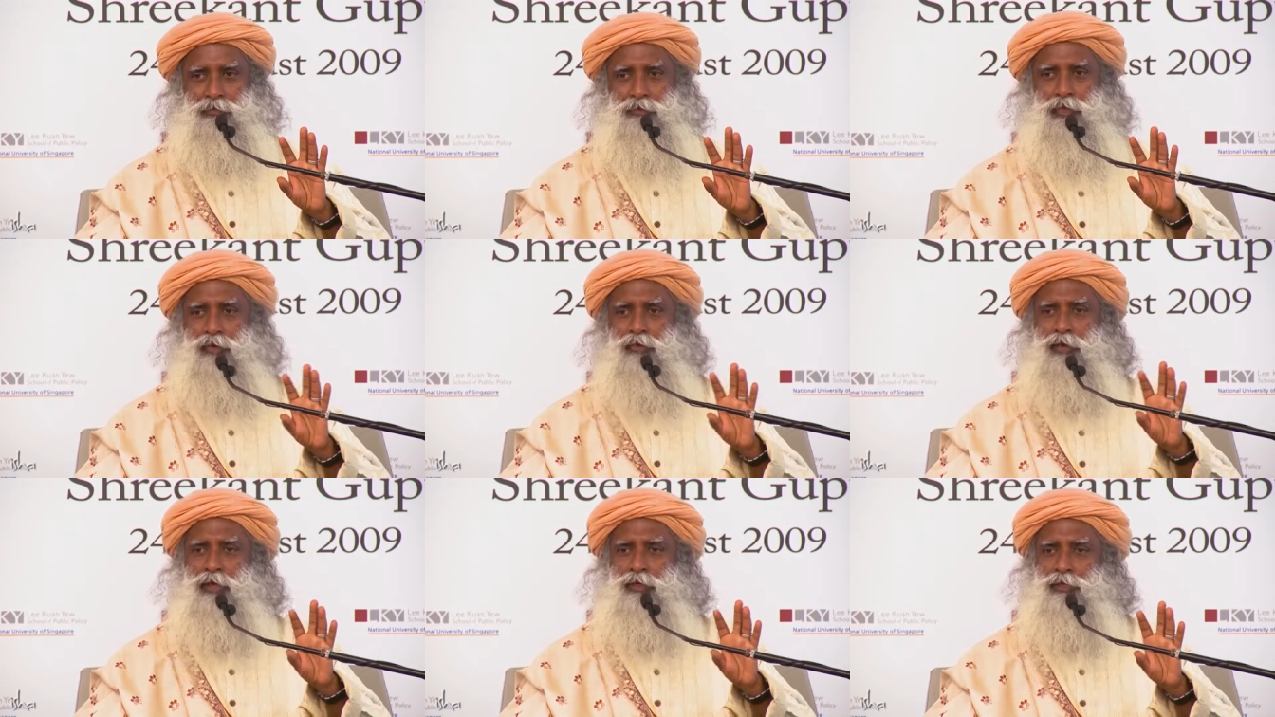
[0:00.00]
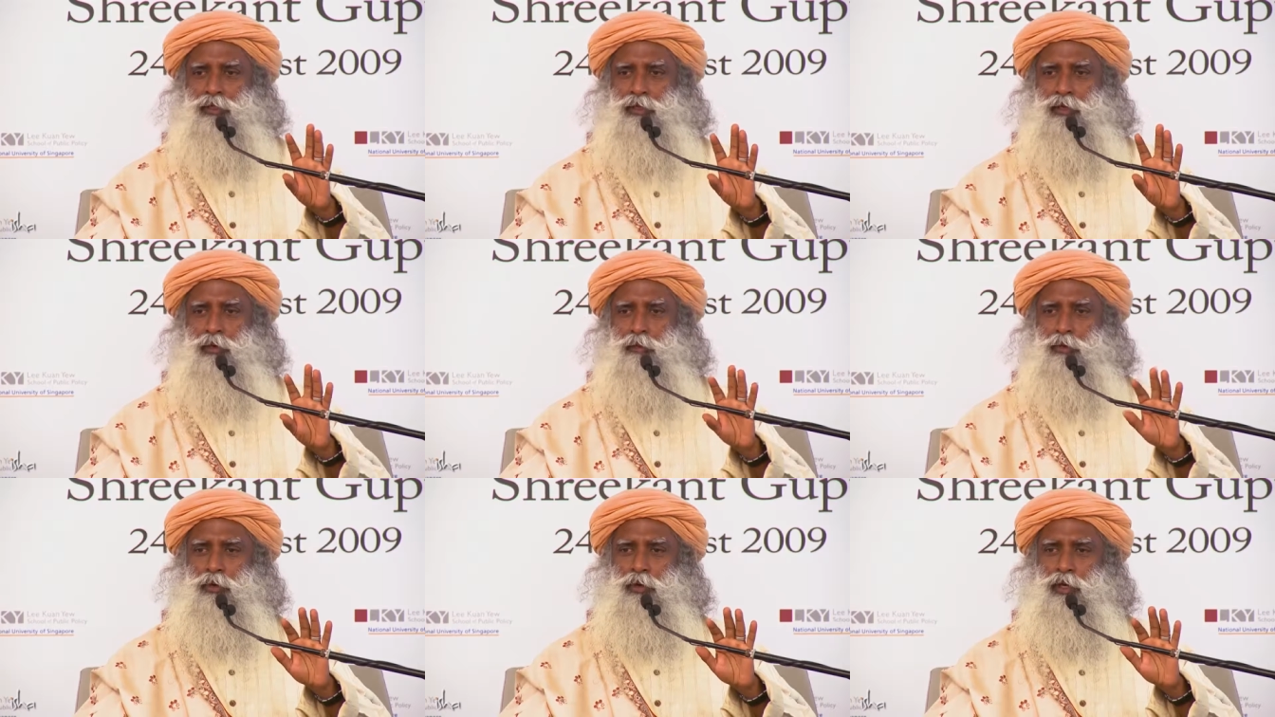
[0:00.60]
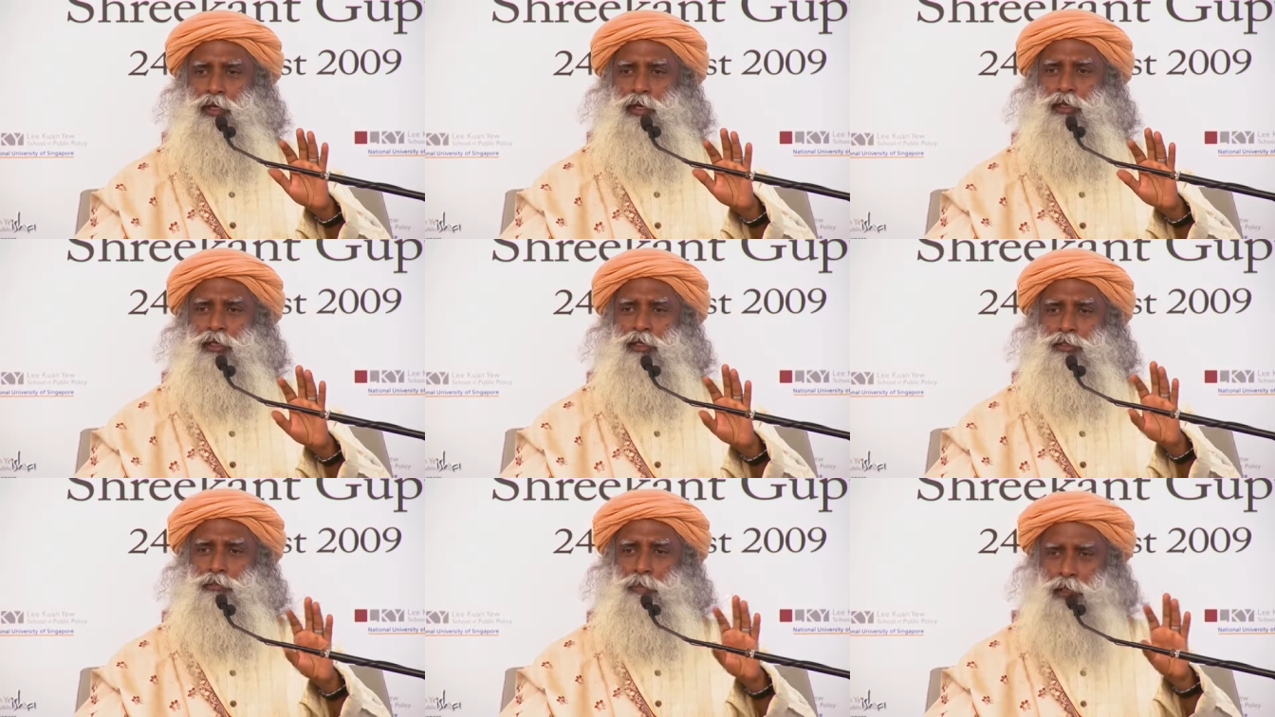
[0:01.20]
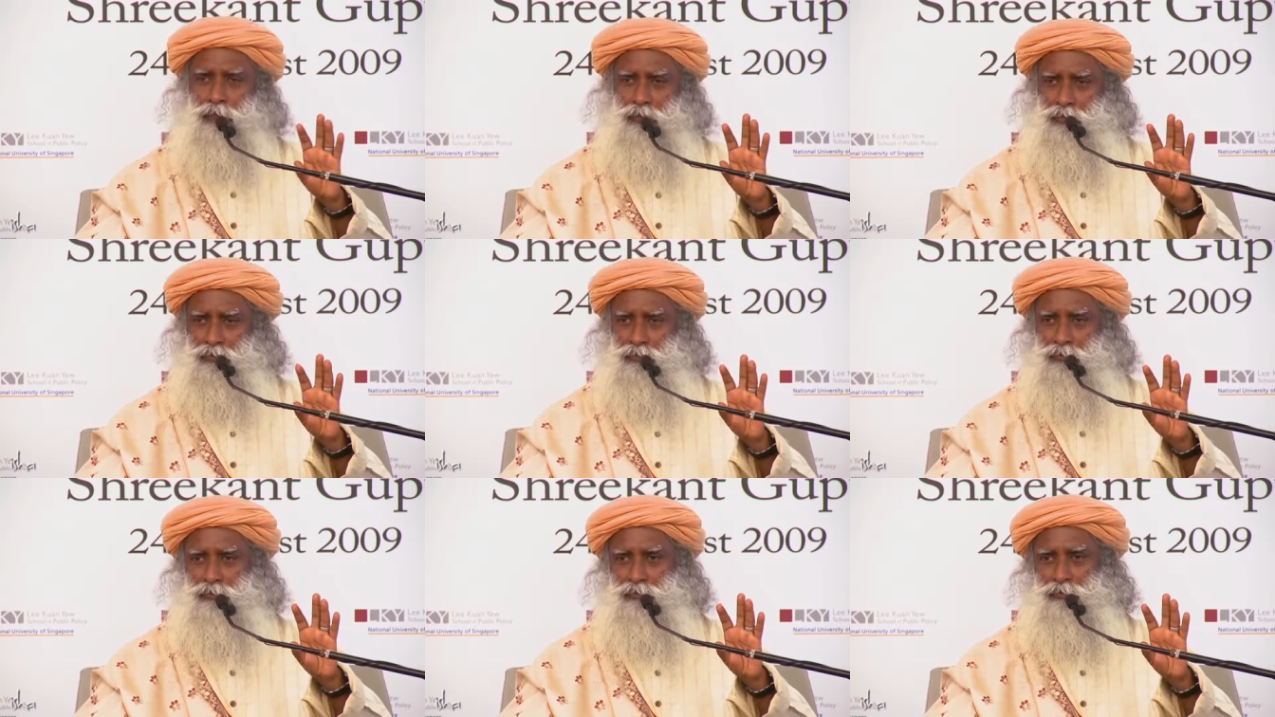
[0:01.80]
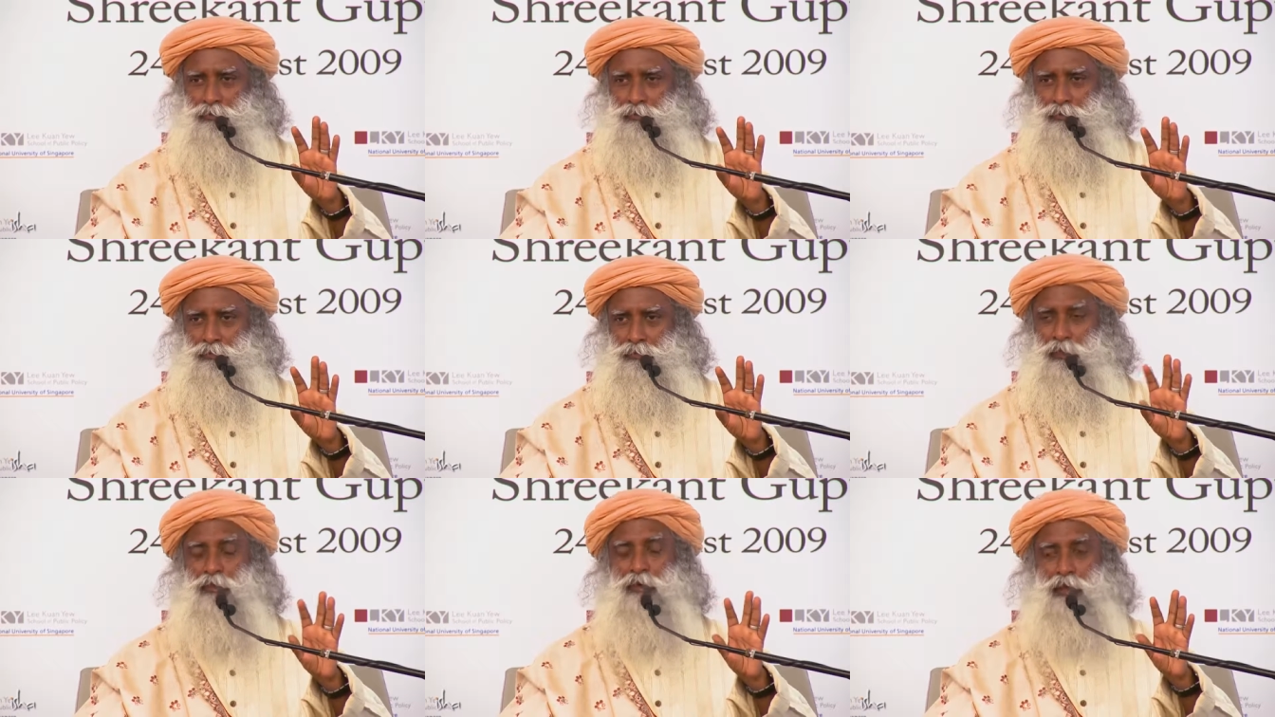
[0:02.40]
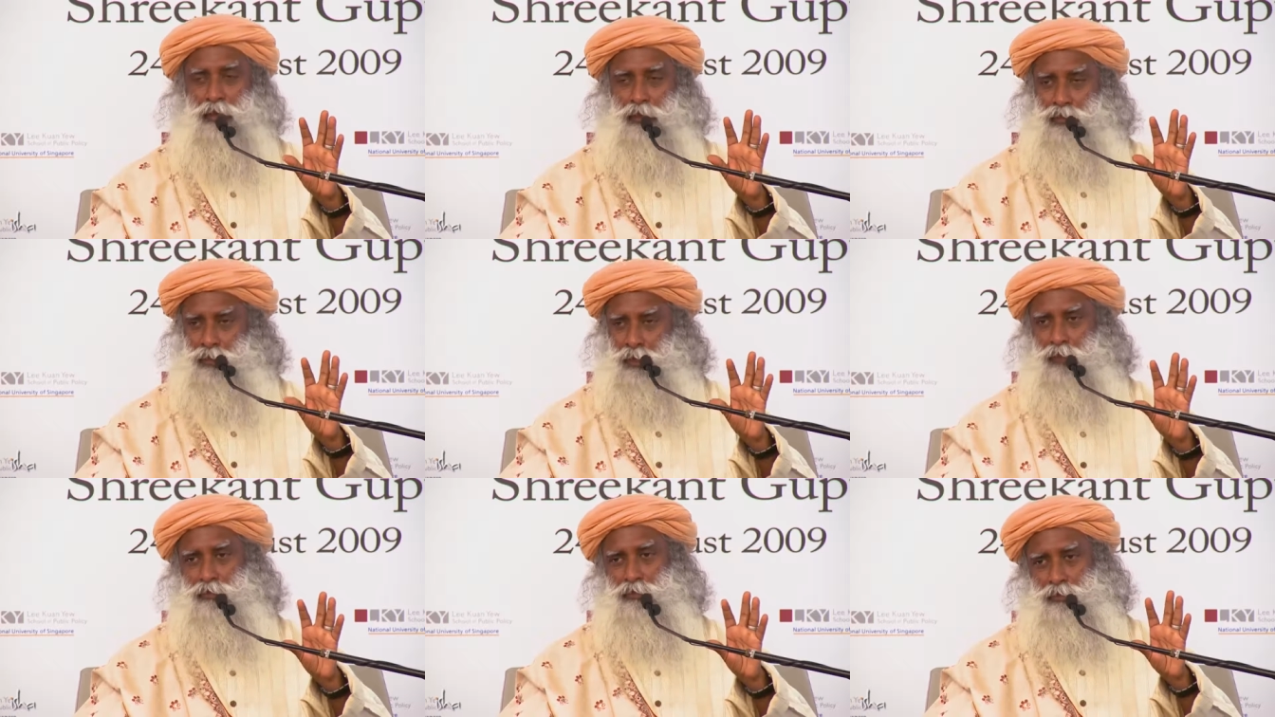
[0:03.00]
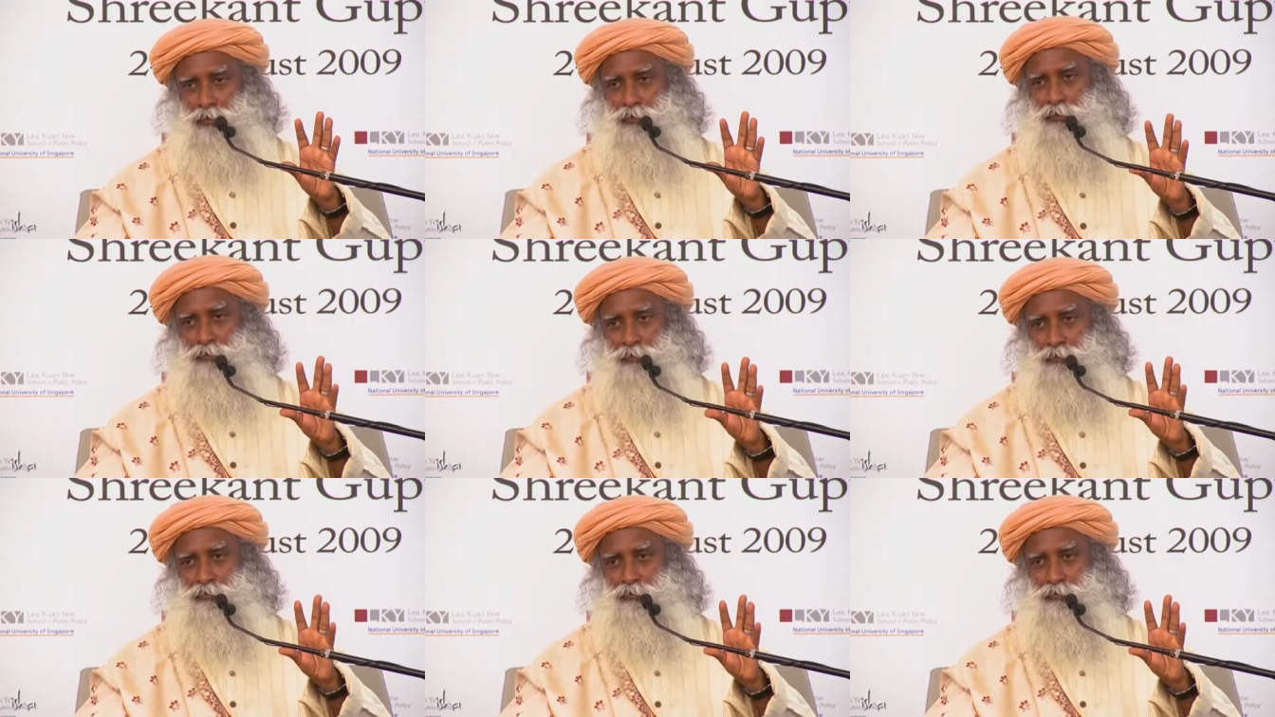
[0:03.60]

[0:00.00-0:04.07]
were grazing upon an English meadow. They were English cows.